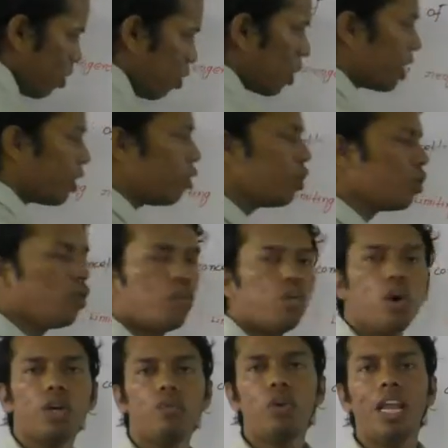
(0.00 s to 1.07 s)
Okay, do you know
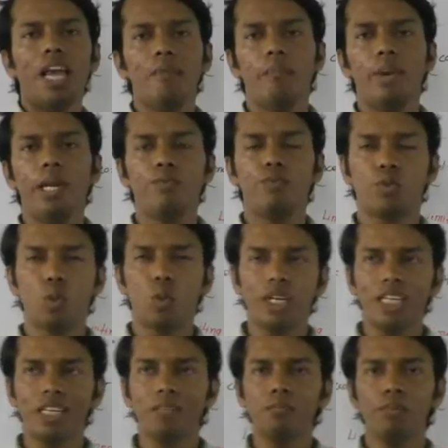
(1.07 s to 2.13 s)
what will happen if
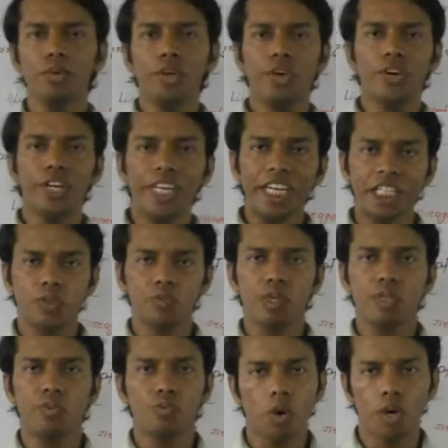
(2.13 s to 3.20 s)
sodium reacts
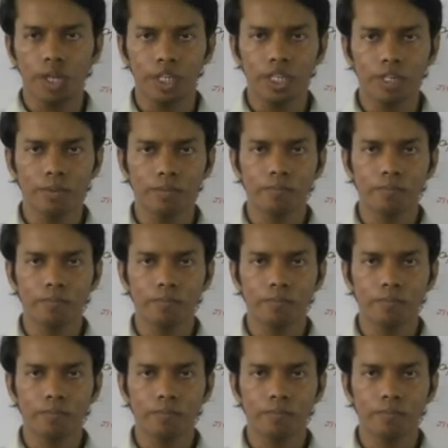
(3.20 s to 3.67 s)
with water?